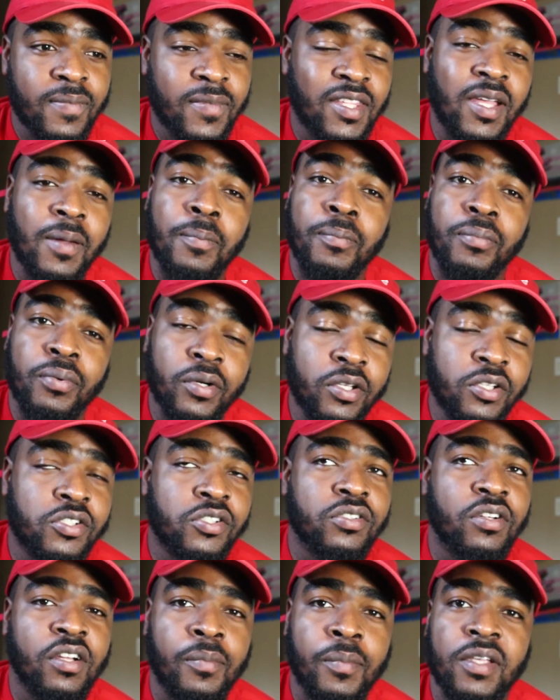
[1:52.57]
and I'm pretty
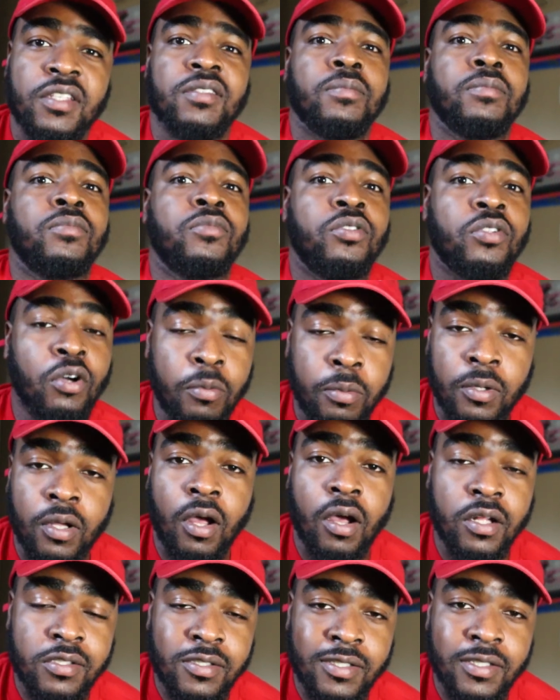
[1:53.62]
sure I make some dope
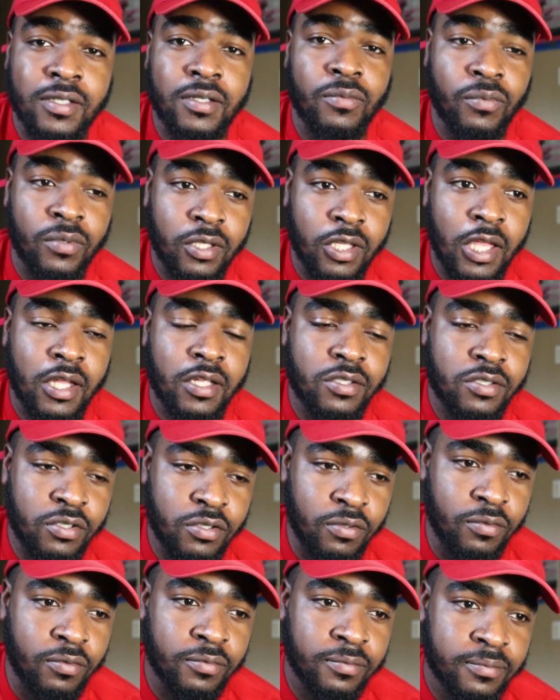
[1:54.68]
content with that
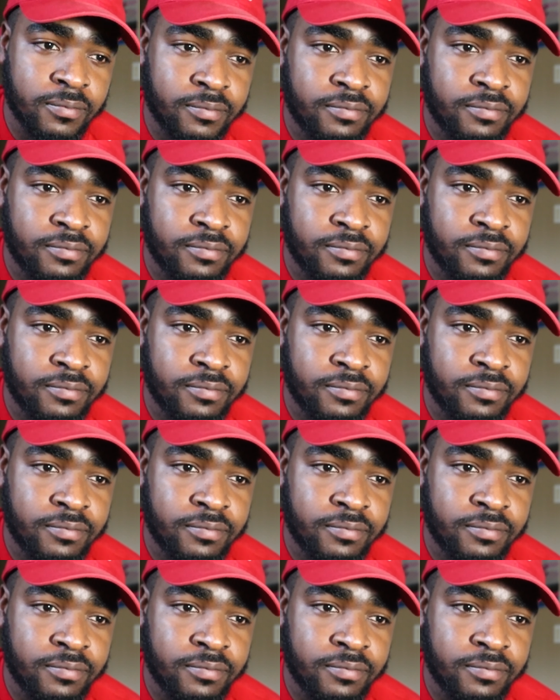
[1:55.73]
too.